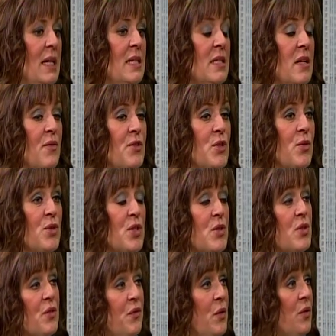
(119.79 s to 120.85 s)
tough. So
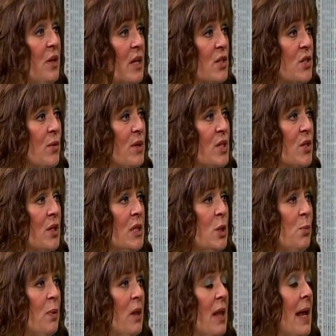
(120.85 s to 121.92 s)
there's a few things. So it's good
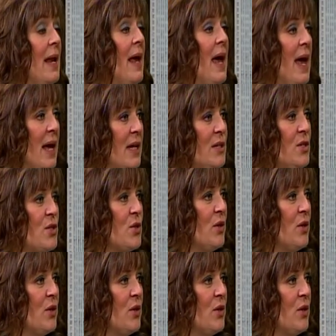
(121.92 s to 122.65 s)
to plan ahead so